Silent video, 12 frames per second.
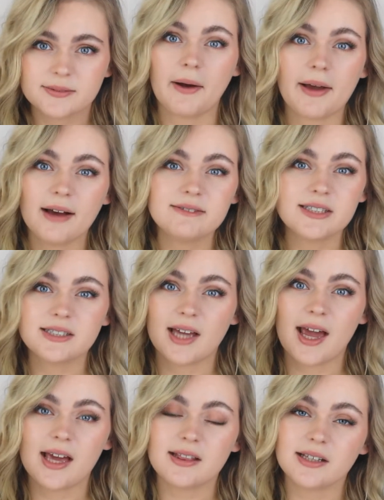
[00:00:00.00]
Now I have to
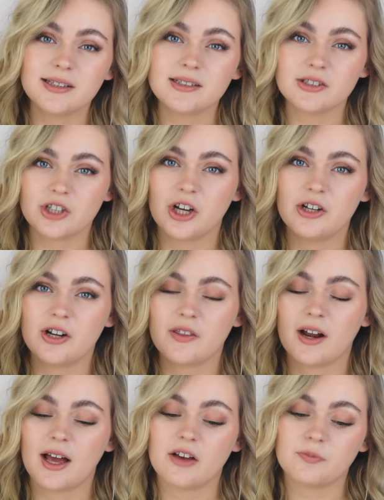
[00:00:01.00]
say this is a toner
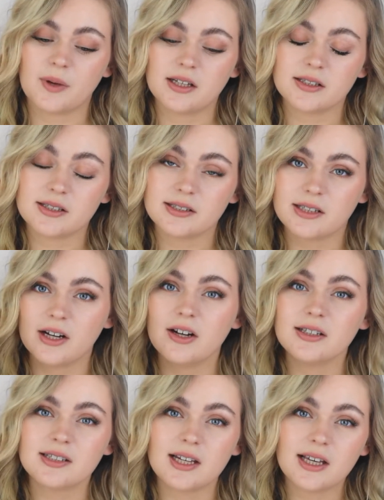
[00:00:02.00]
that I have been
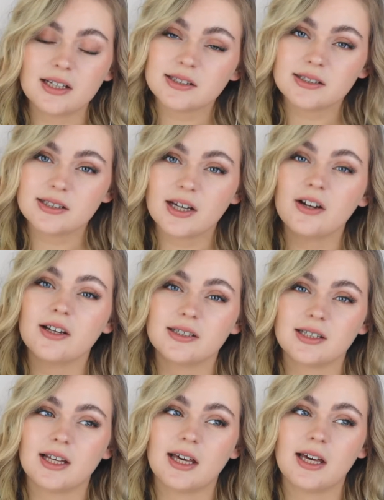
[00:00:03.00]

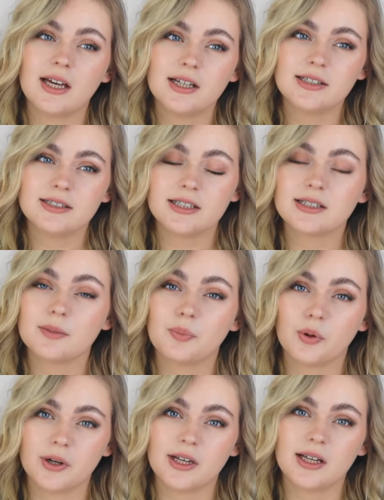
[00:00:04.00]
seriously
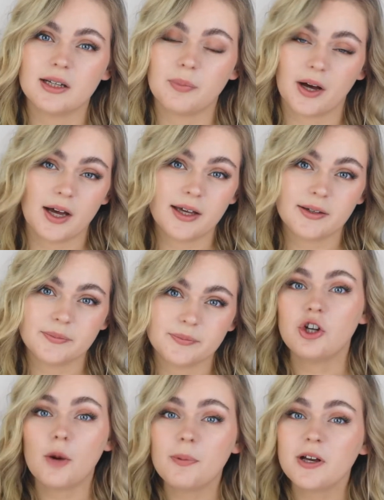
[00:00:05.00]
disappointed by.
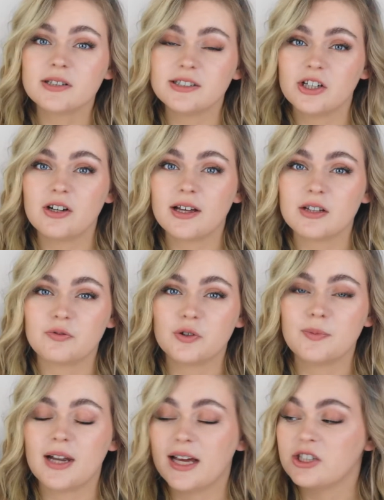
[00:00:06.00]
Not because I don't like the
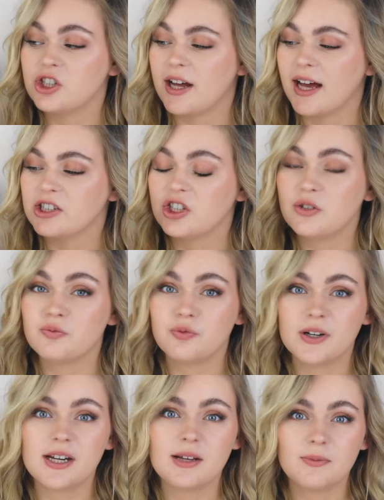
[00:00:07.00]
formulation, I actually
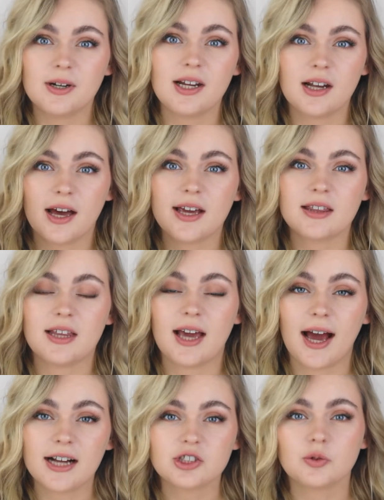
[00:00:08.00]
really like the
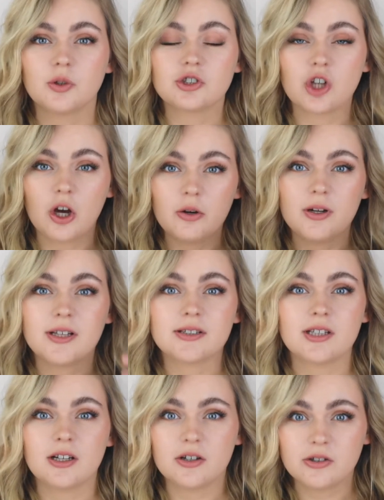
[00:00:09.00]
actual toning
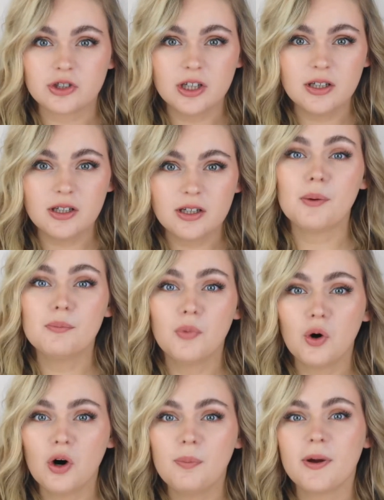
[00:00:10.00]
solution, but
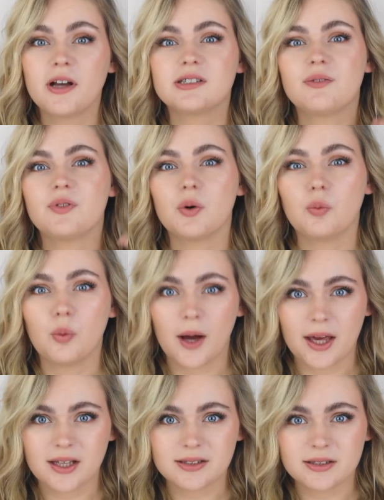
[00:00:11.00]
more because of the
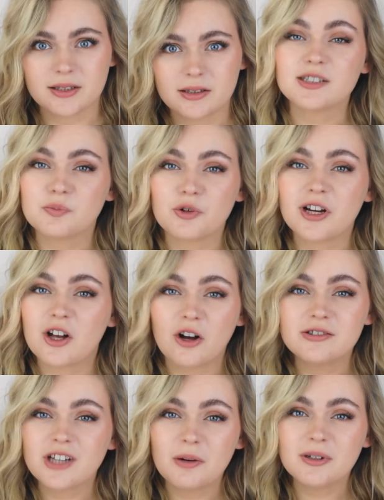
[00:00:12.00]
waste. As Marie
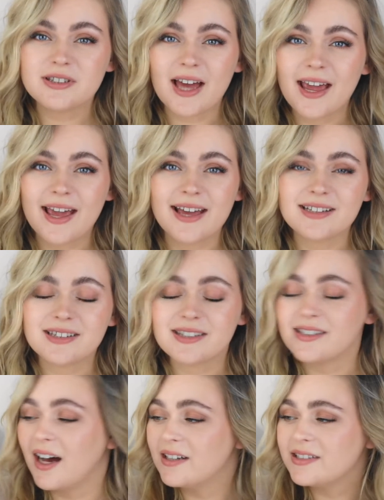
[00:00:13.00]
Kondo would say, it
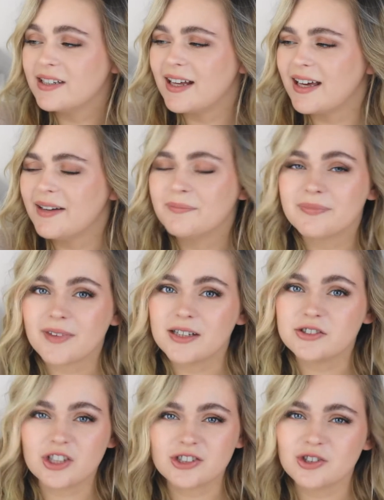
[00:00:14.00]
certainly
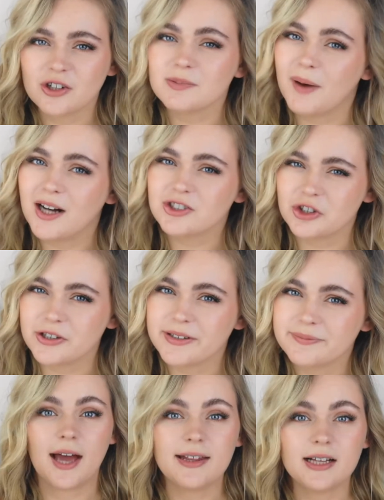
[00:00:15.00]
does not spark joy.
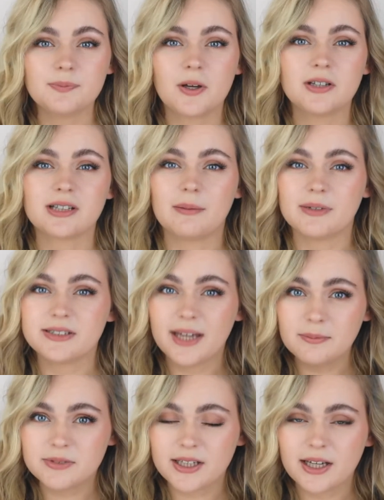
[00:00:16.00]
And that's because I'm
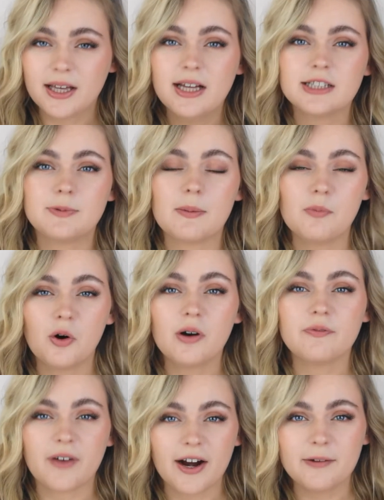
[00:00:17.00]
attempting to be more
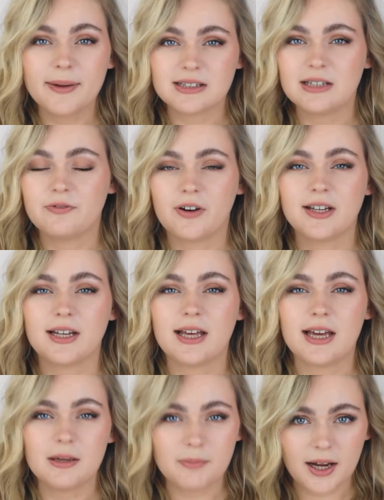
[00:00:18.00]
environmentally friendly
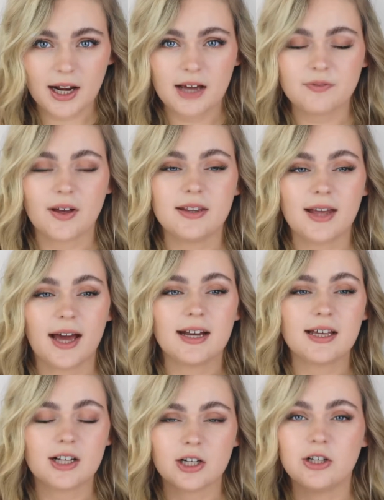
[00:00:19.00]
in my life, and that
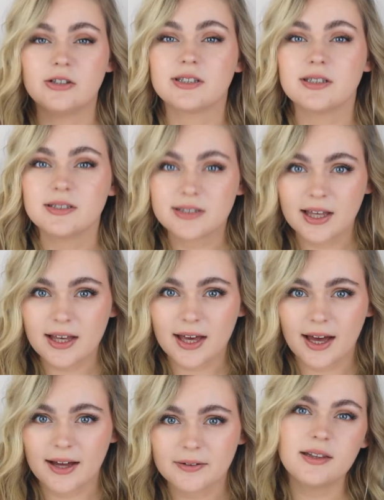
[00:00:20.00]
includes
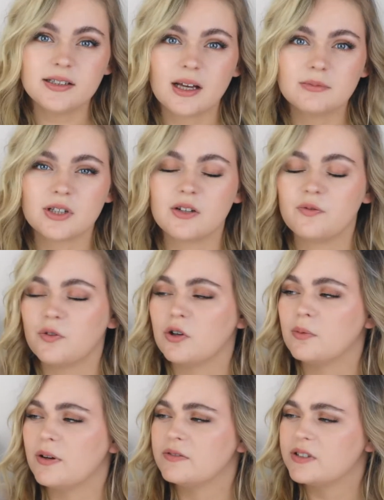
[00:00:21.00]
skincare. And this comes in the
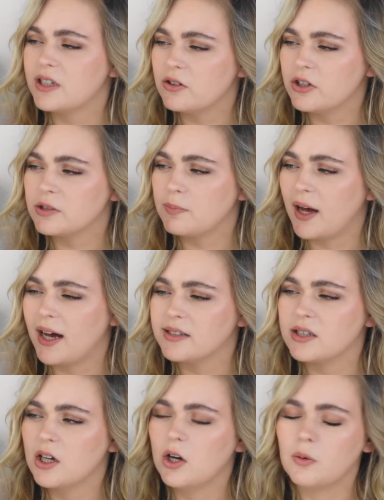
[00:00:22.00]
form of single-use
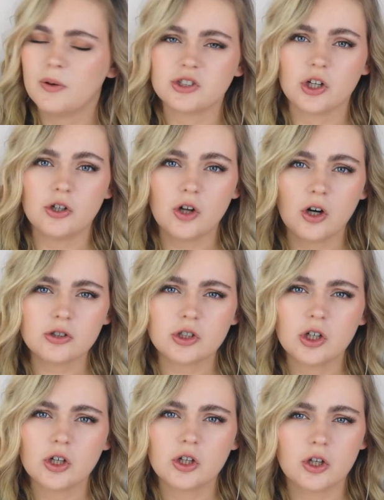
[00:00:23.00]
pads, which are
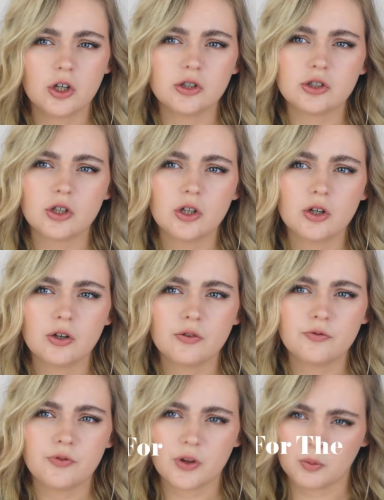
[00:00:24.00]
not good
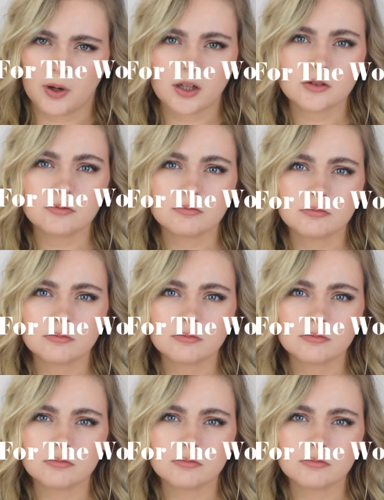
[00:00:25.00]
for the world.